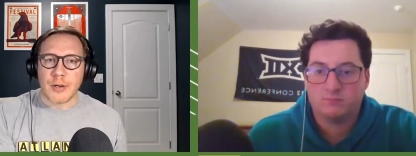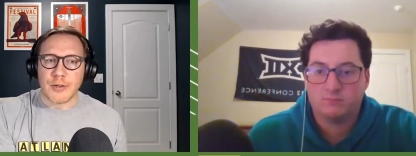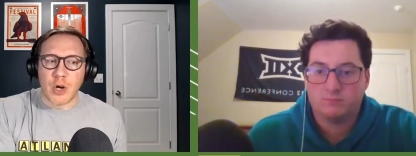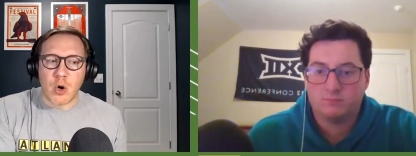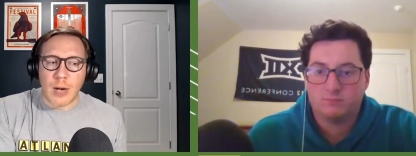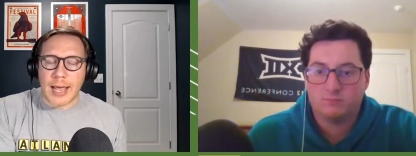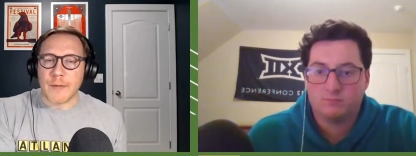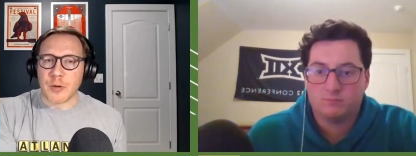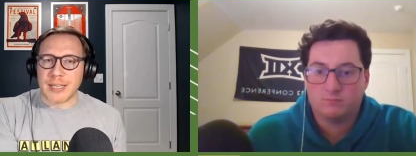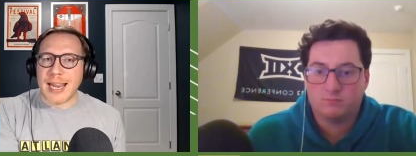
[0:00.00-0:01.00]
Speaker 1: don't
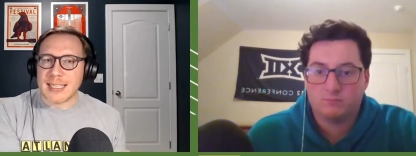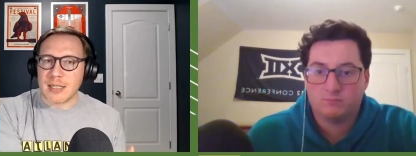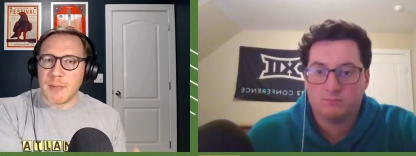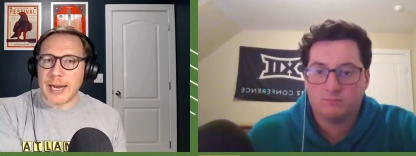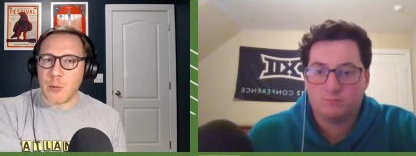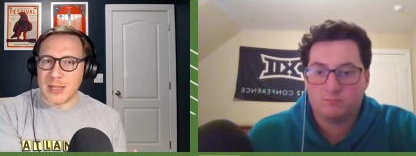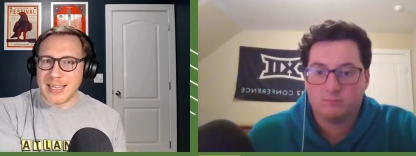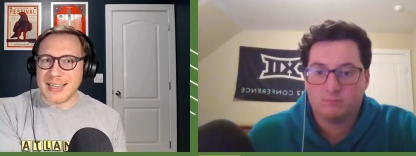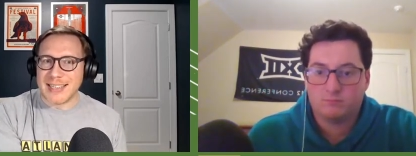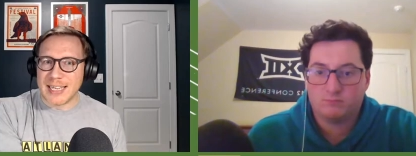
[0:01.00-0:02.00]
ever take somebody
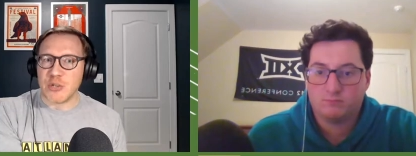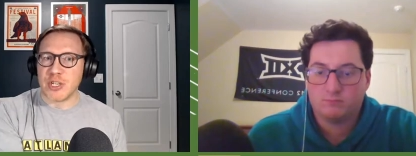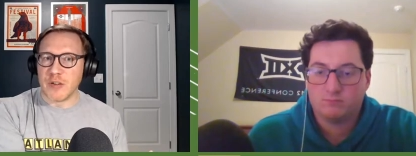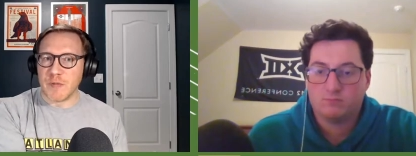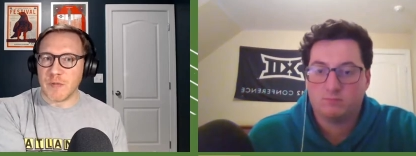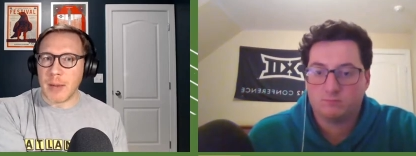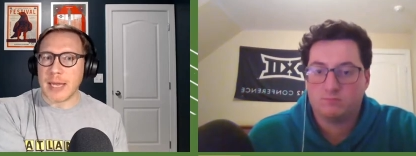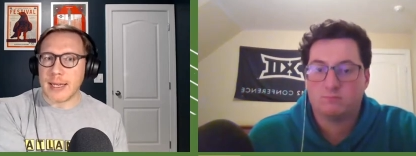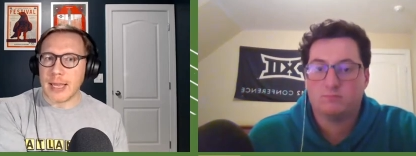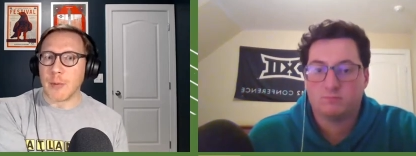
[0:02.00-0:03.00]
with the intention of
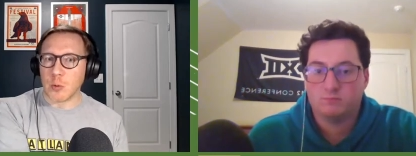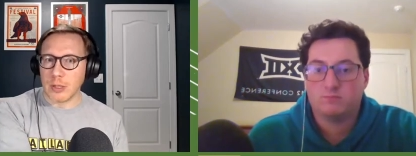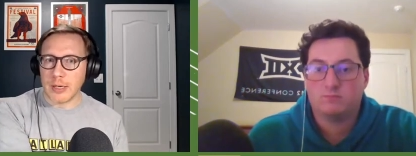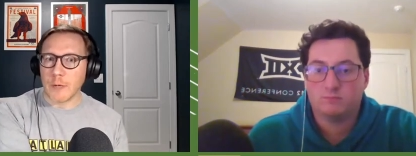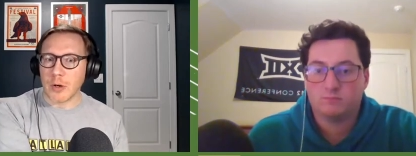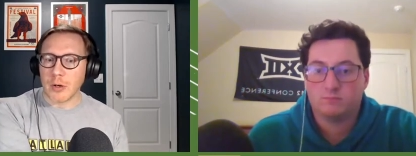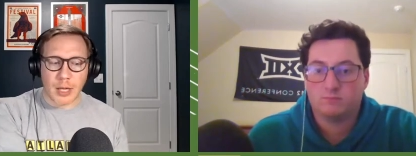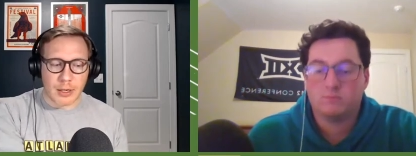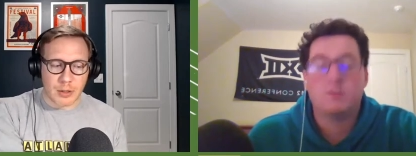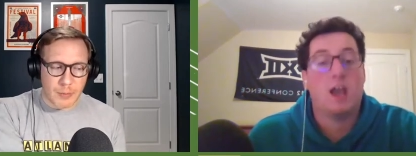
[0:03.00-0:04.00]
making them a reliever.
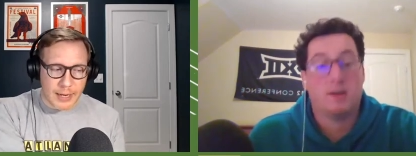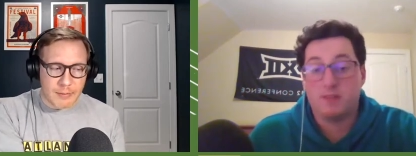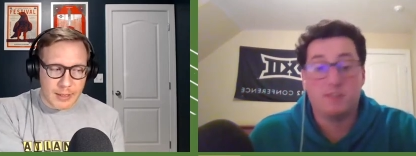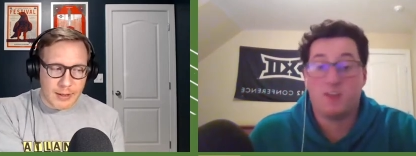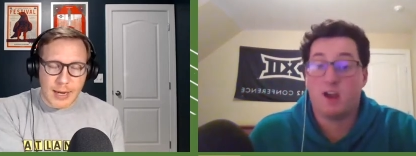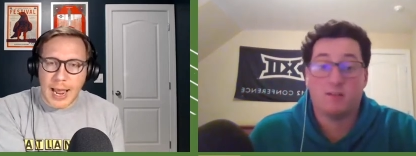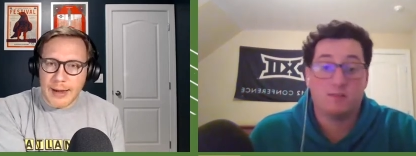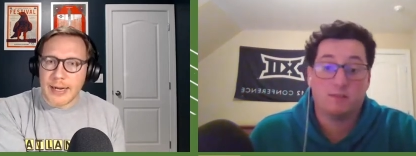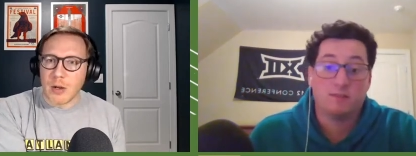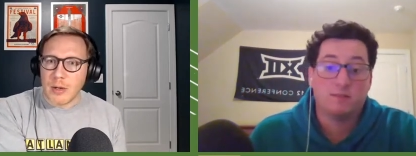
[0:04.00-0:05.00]
Like yeah, it, that's fair.
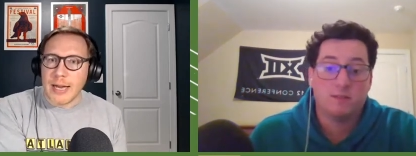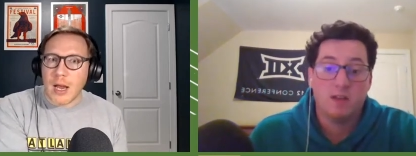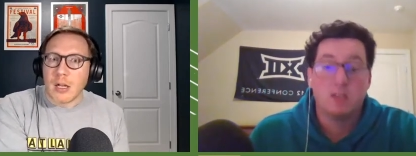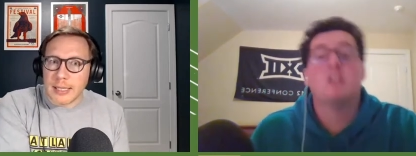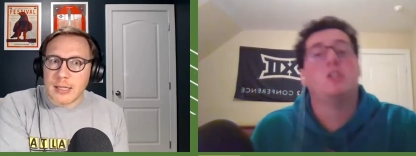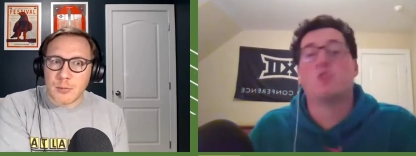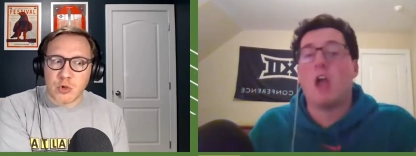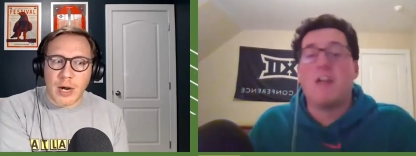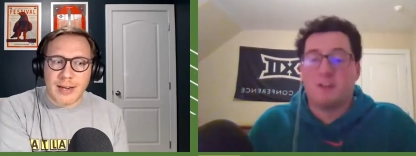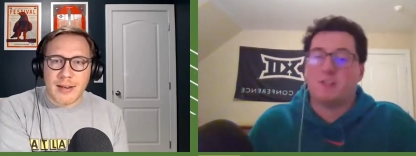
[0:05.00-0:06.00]
You know, yeah, because you
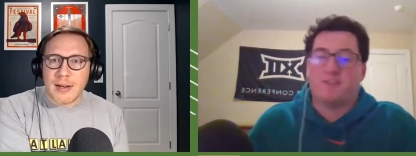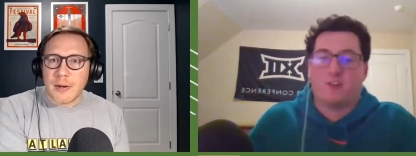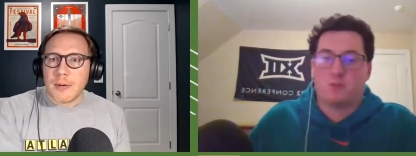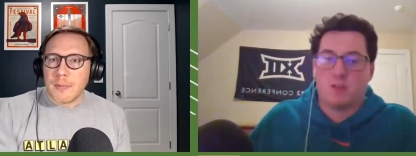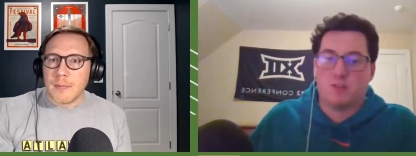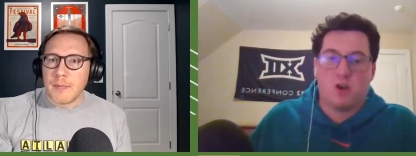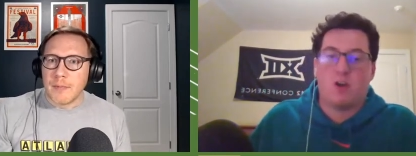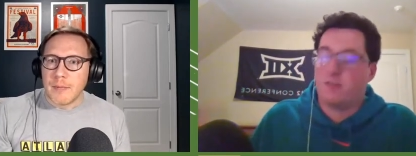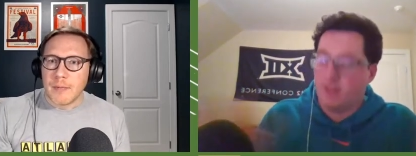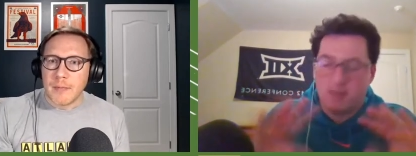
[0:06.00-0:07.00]
drafted try. him
Speaker 2: as a first round
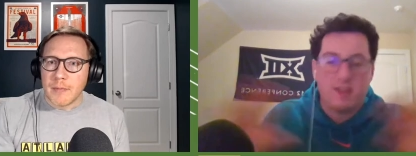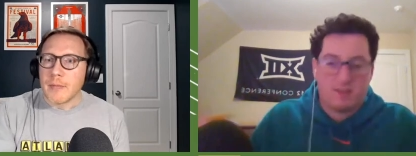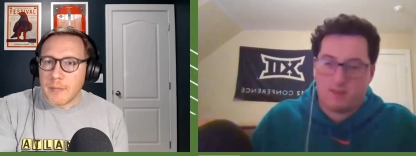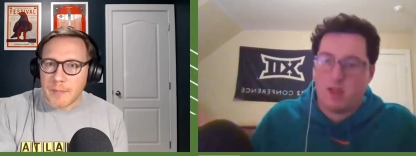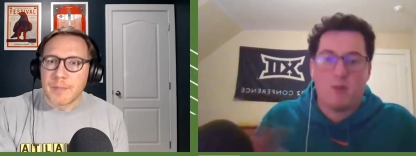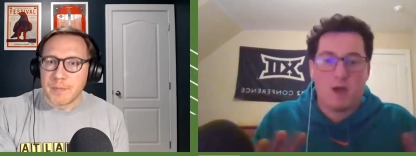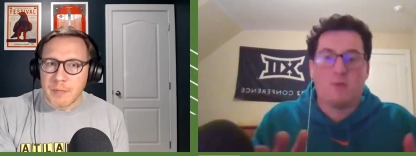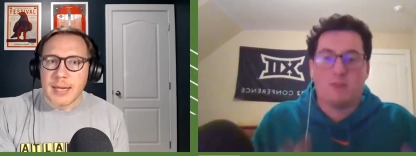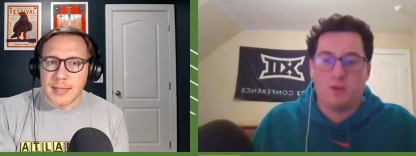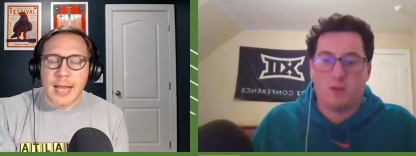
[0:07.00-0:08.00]
starter. Yeah, yeah, I'm, I'm
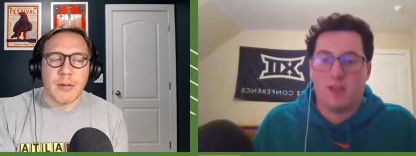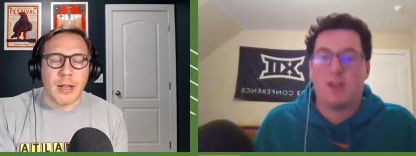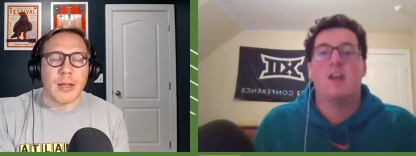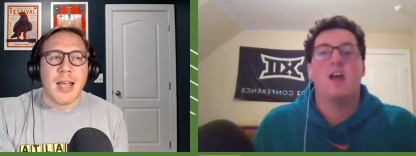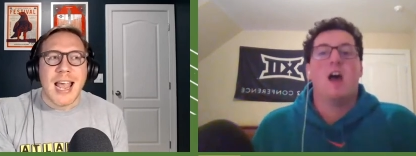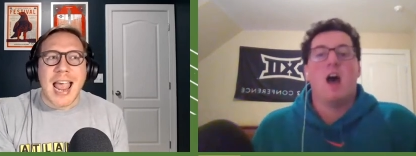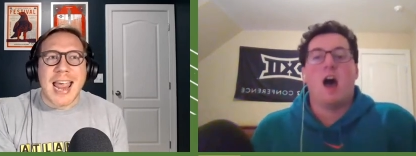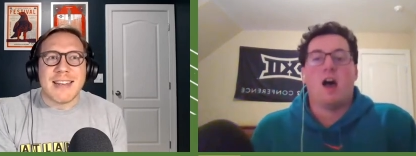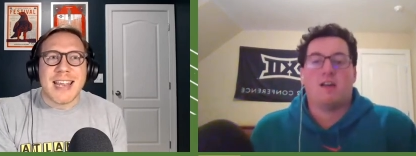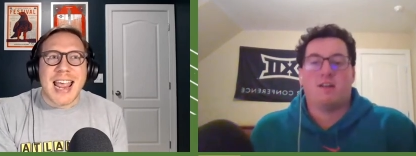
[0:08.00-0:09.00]
with you. Exactly. Like,
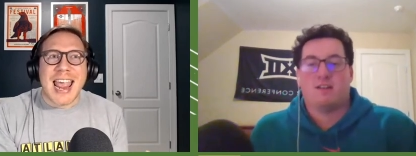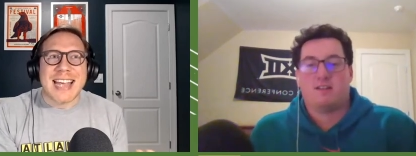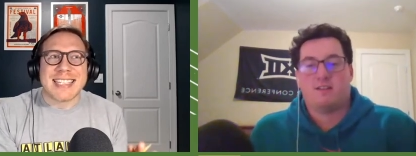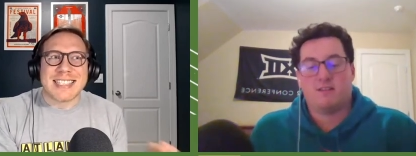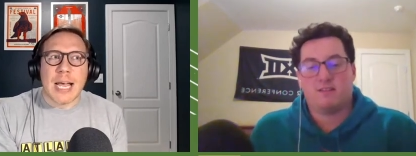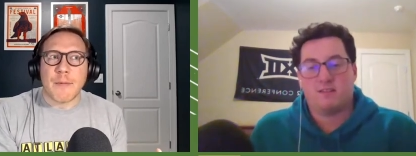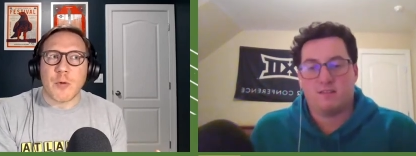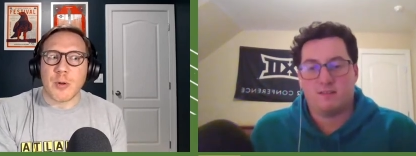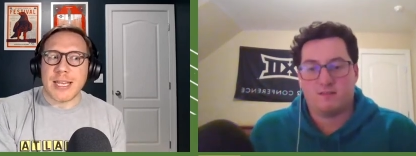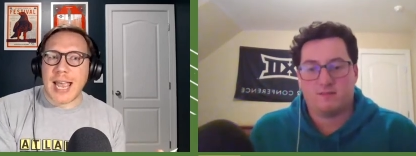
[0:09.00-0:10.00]
Speaker 1: and
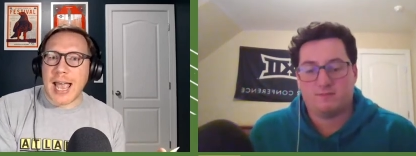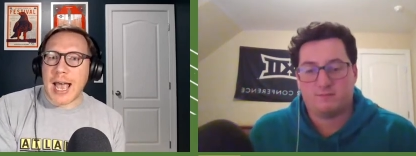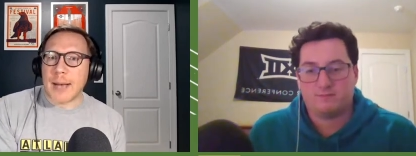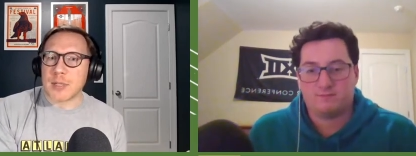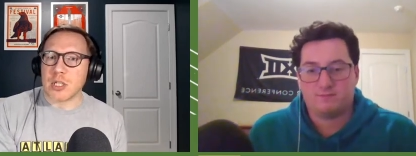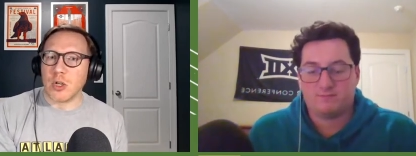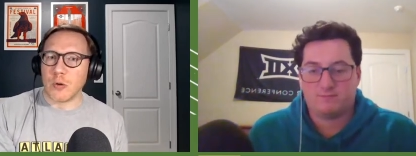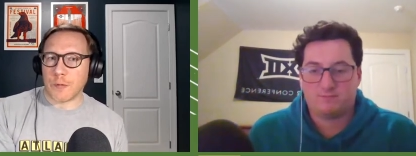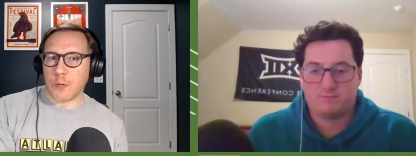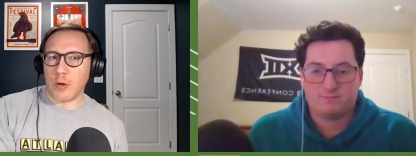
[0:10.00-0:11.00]
except for the
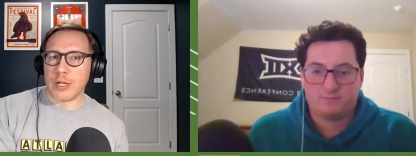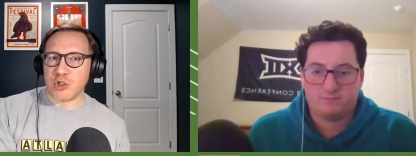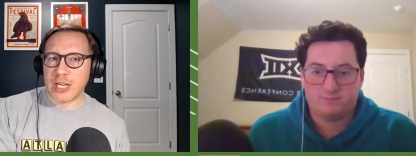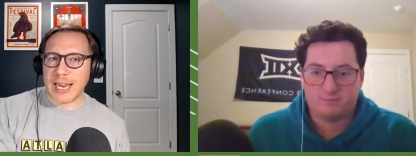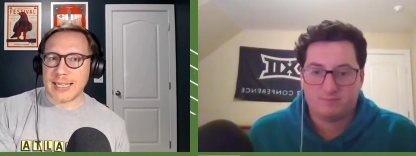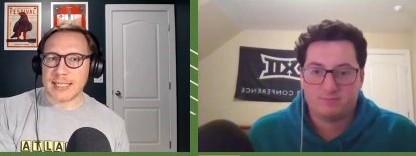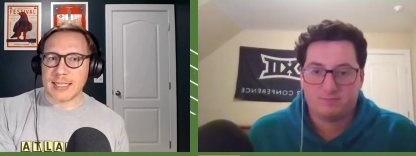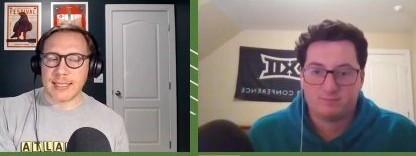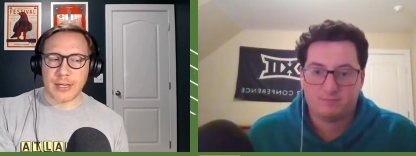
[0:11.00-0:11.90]
absolute fringe cases